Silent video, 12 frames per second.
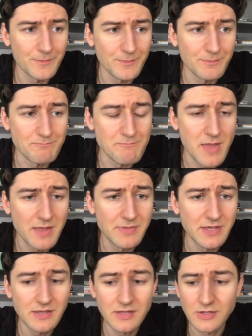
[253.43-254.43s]

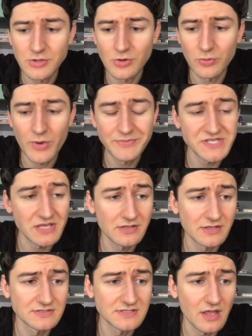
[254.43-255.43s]
maybe your website
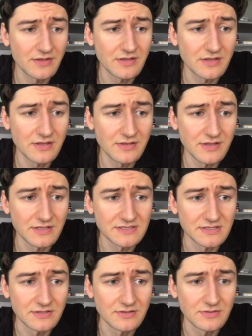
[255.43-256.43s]
is not
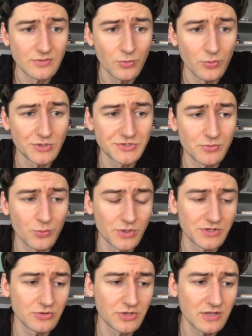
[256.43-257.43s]
indexed. What
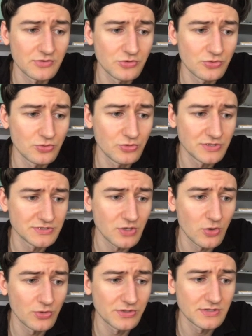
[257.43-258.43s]
you can do is
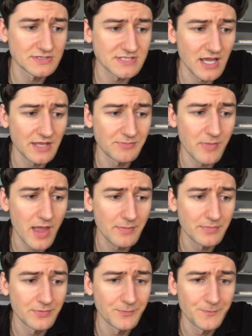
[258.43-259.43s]
go in the sitemap,
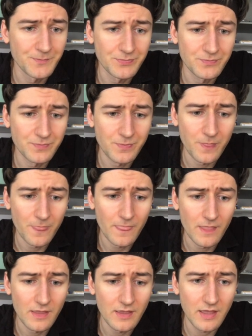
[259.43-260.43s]

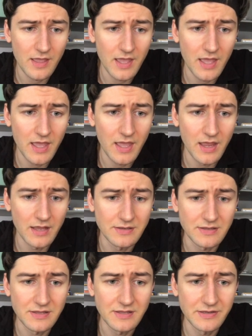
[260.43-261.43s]
and
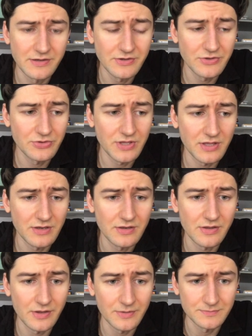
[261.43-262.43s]
here you
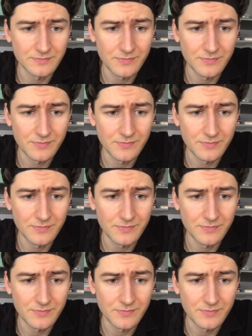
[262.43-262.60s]
can